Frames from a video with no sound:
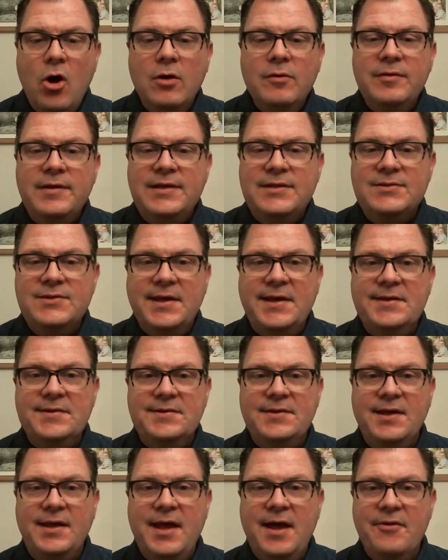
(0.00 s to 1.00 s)
these things
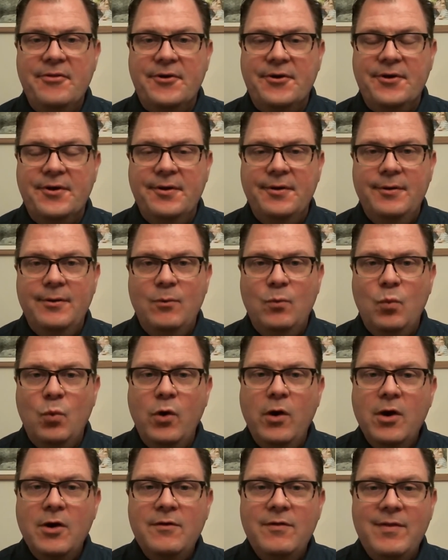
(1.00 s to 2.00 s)
together,
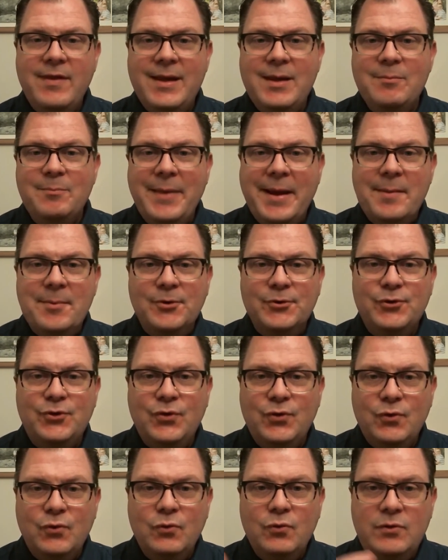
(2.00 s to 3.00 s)
we're then be able
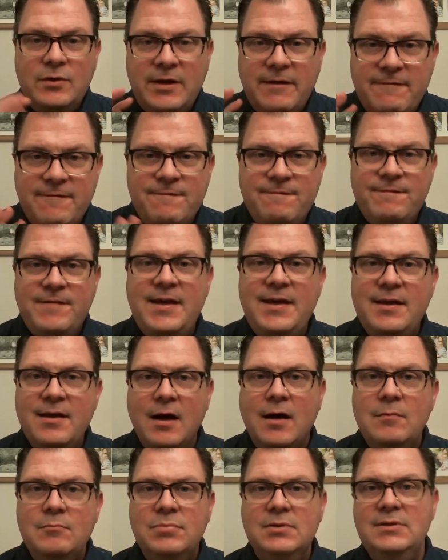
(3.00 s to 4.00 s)
to defeat
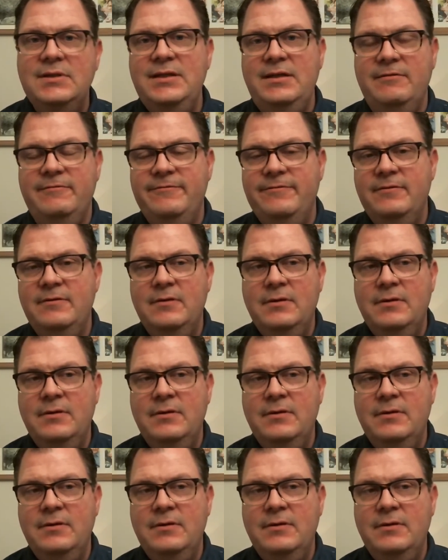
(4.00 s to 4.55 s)
unbelief.